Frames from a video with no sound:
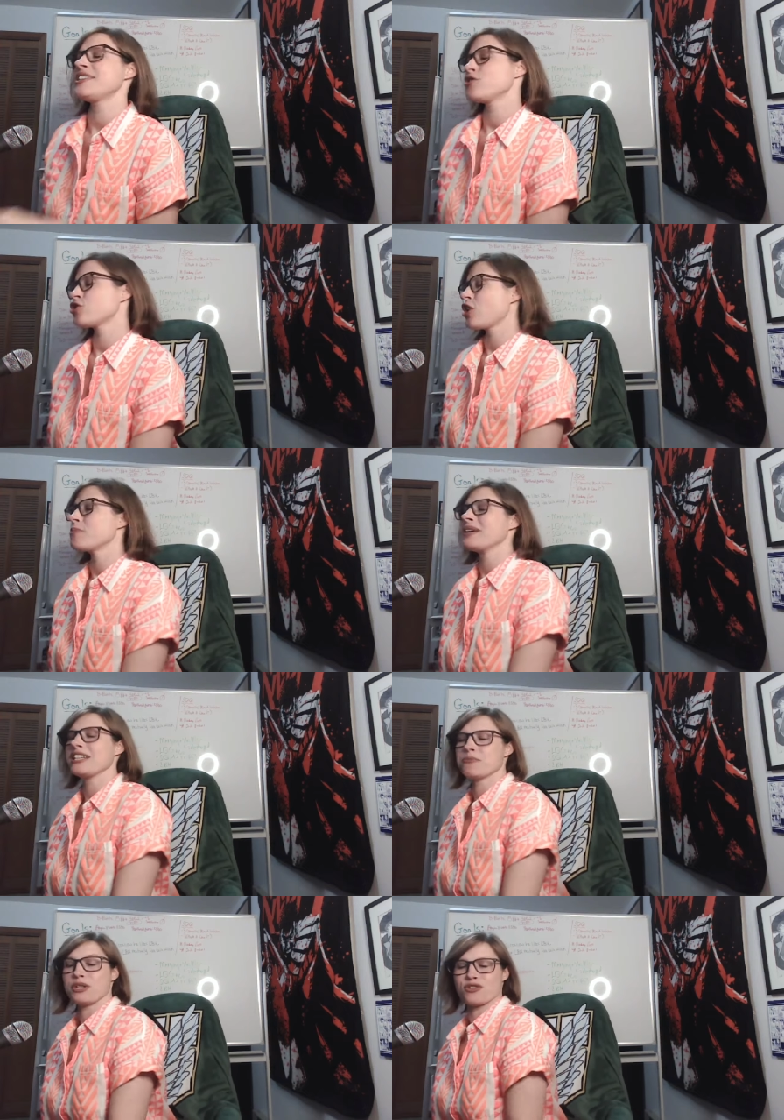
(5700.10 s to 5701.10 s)
they're sharpening
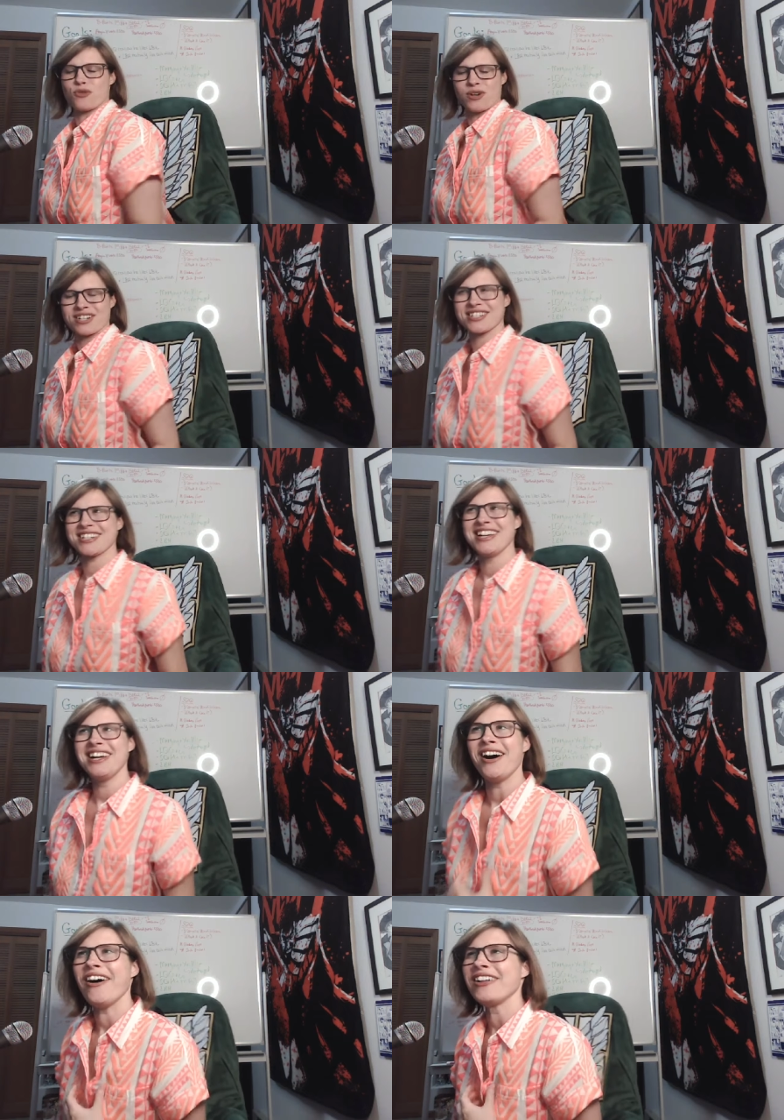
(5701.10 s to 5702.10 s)
their pitchforks.
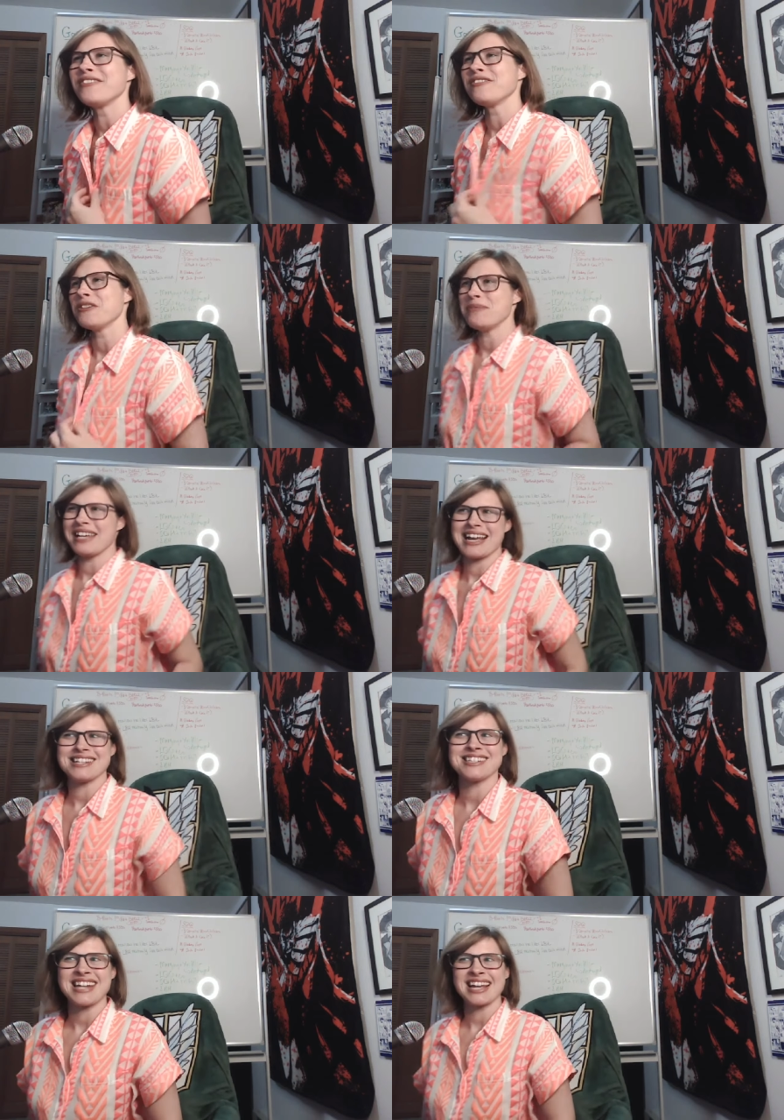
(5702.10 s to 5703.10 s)
All of Lo Bing Lo Binghe
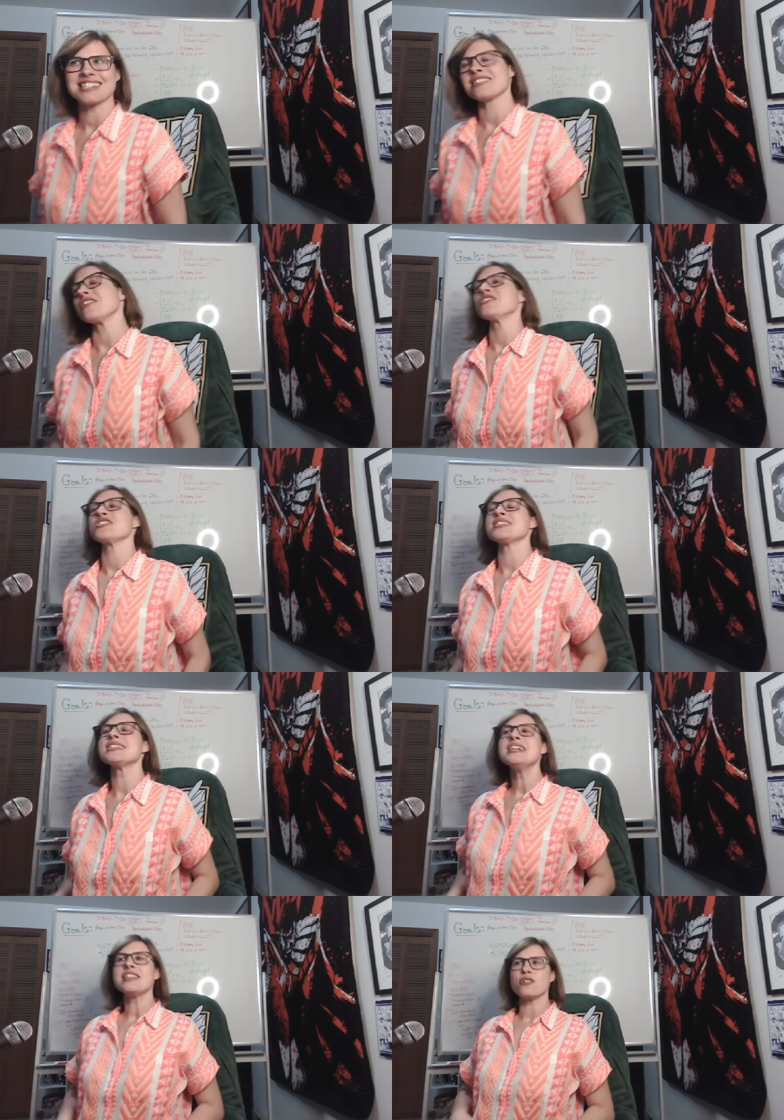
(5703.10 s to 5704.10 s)
stands are just
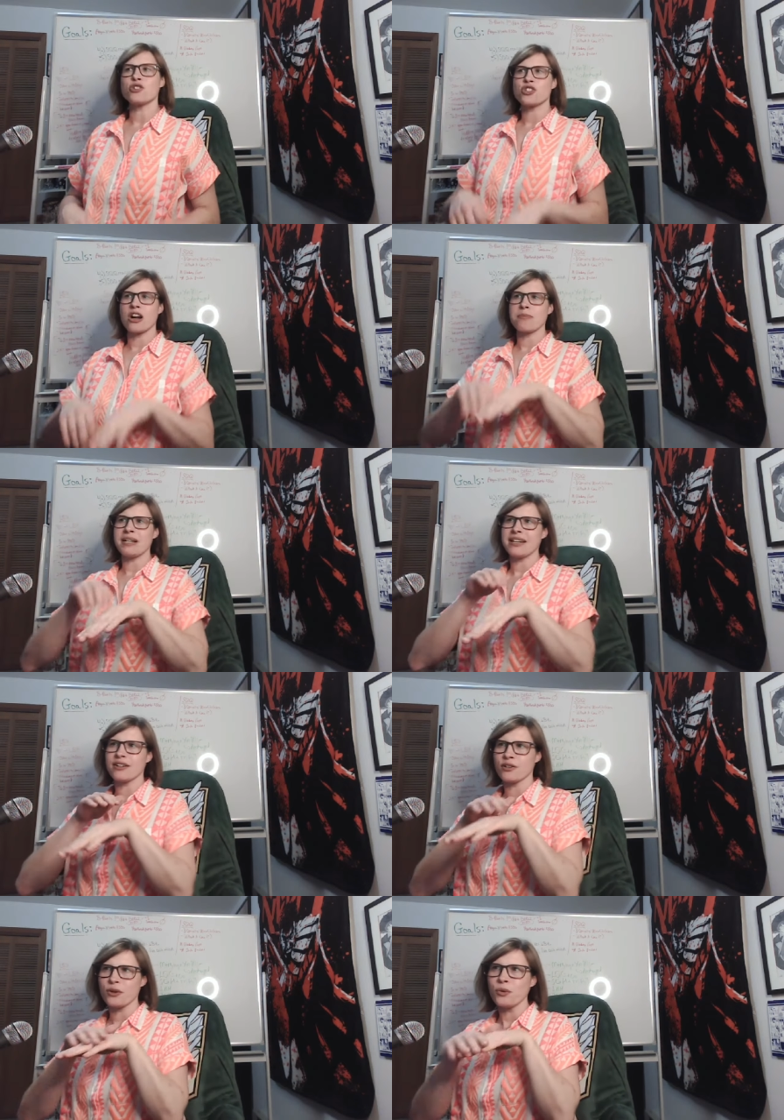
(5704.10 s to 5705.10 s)
they're sharpening
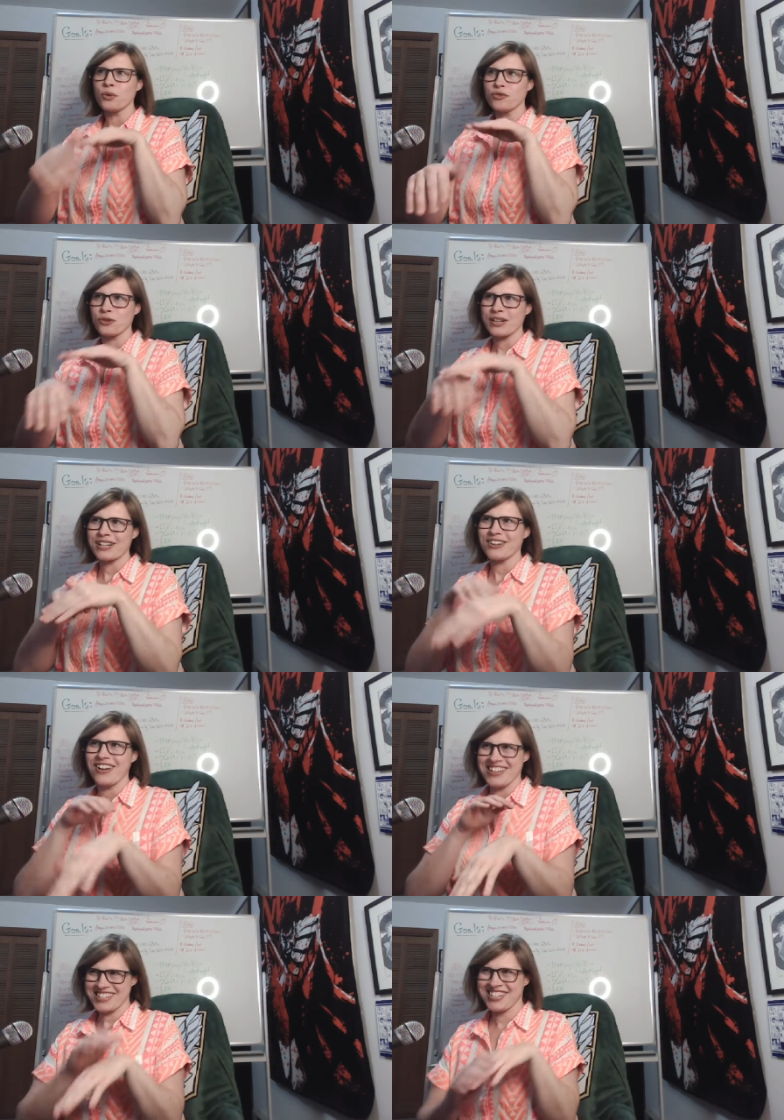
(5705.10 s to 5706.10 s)
their little Wolverine
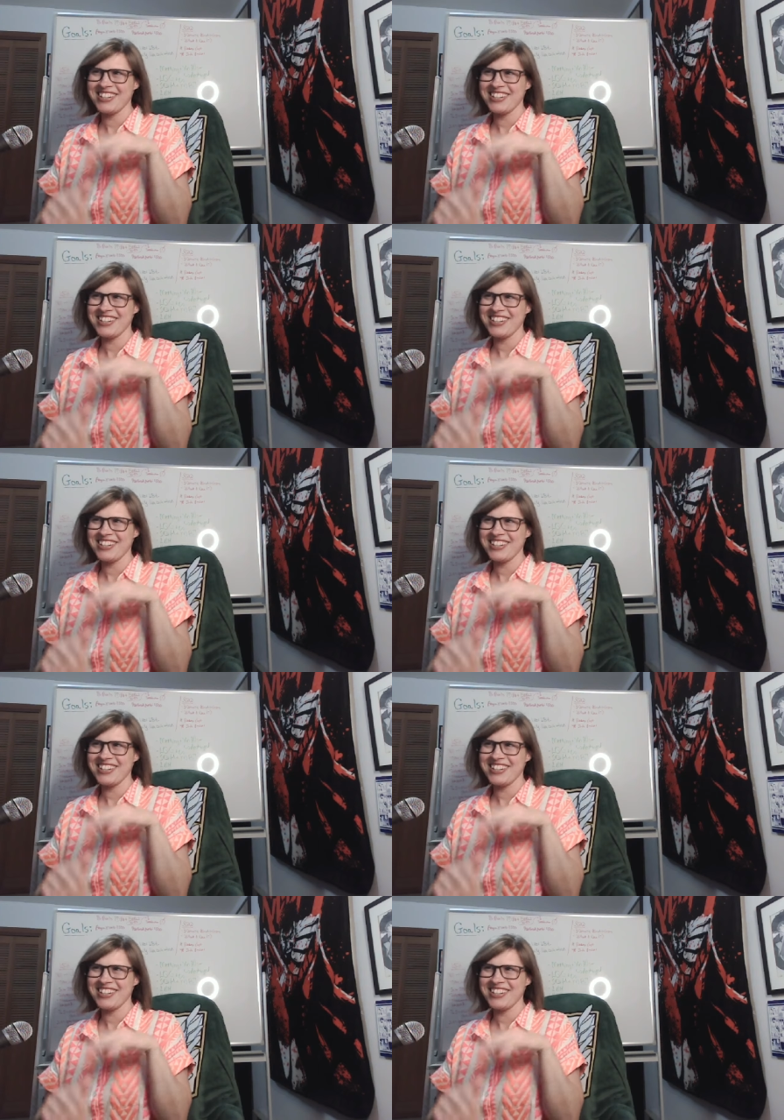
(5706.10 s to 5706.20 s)
claws,